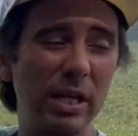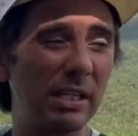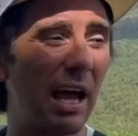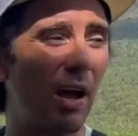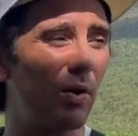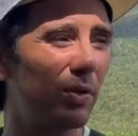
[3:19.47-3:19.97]

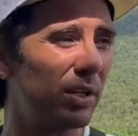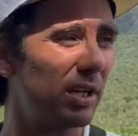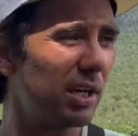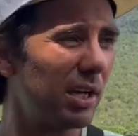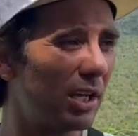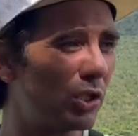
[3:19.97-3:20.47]
down
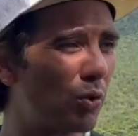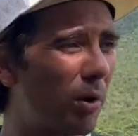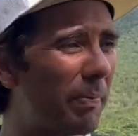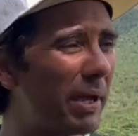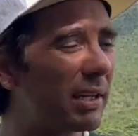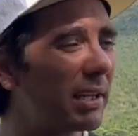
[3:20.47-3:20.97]
into a
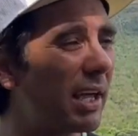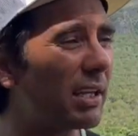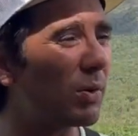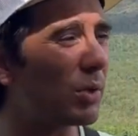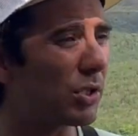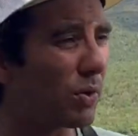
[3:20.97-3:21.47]
big lake
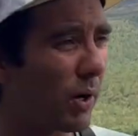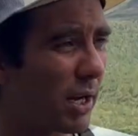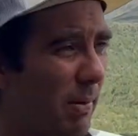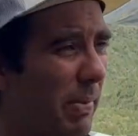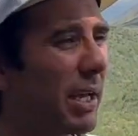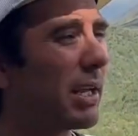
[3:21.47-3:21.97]
that was
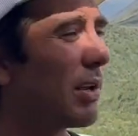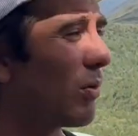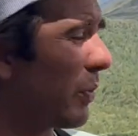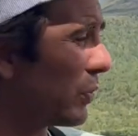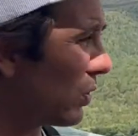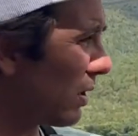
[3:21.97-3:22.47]
created by the
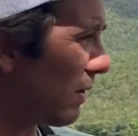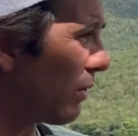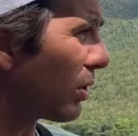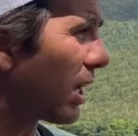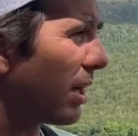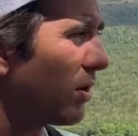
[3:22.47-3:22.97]
eruption of the
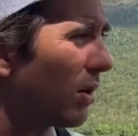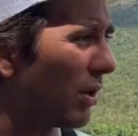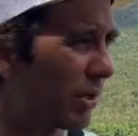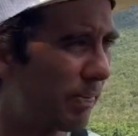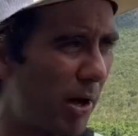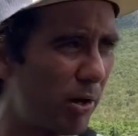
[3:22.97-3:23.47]
volcano on
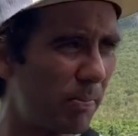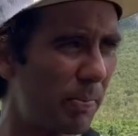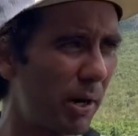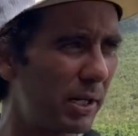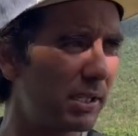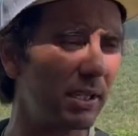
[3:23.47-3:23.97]
the bottom
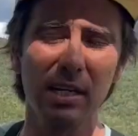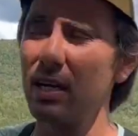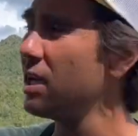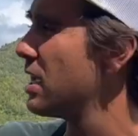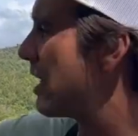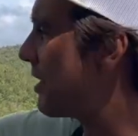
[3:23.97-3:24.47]
part,
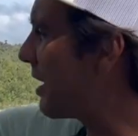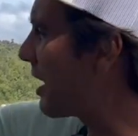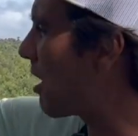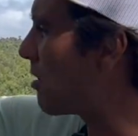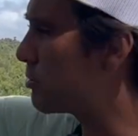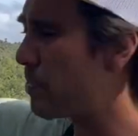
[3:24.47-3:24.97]
and then it
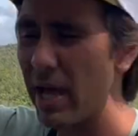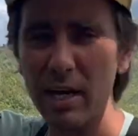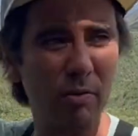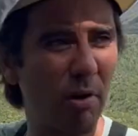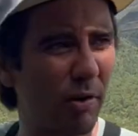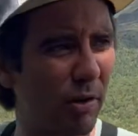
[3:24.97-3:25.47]
comes back
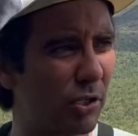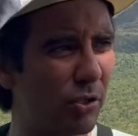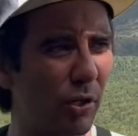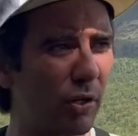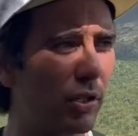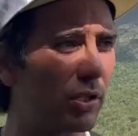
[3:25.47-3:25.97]
around on a
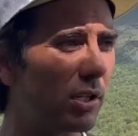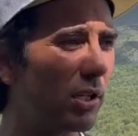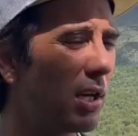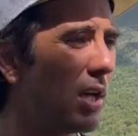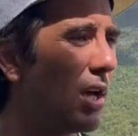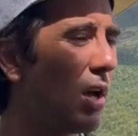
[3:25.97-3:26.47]
circuit.
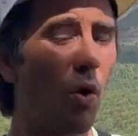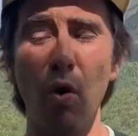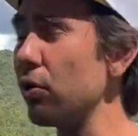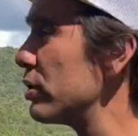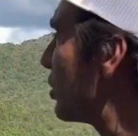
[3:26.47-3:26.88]
Or the